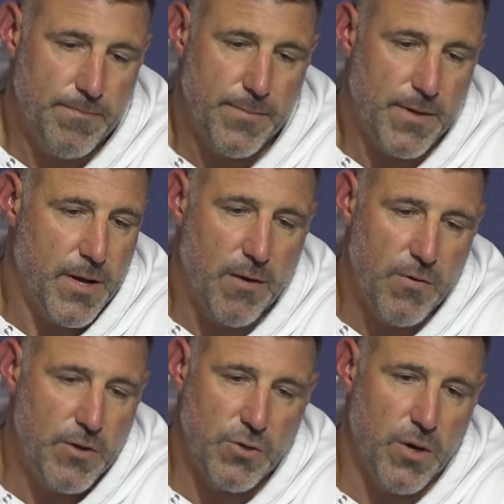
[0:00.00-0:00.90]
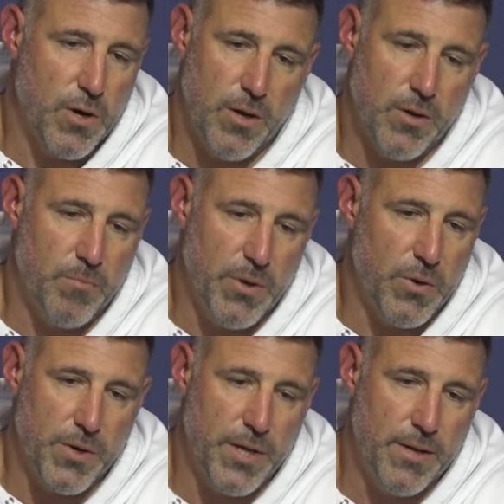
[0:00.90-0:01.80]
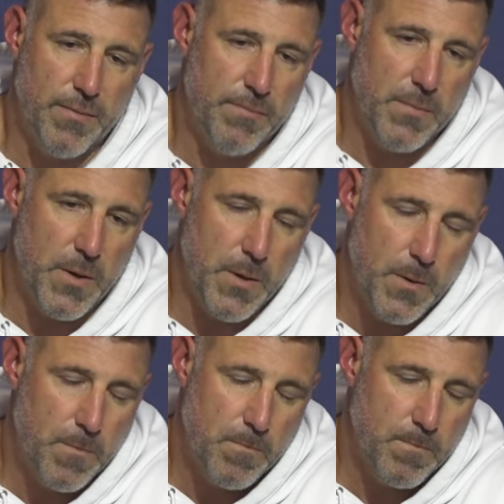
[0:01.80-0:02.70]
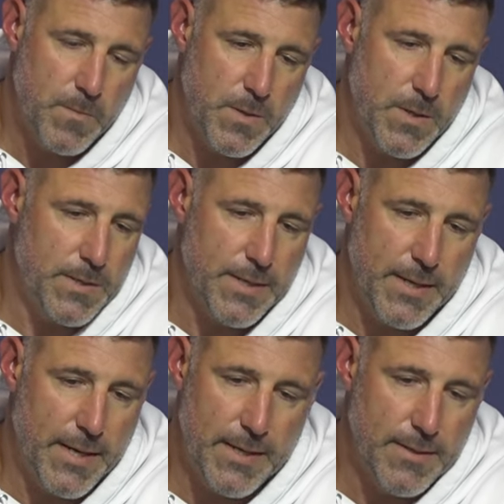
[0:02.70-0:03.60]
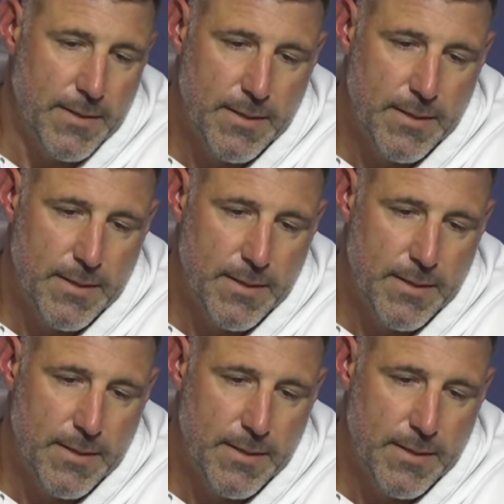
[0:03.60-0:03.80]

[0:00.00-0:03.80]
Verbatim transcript: the coverage or our inability, you know, to, to get,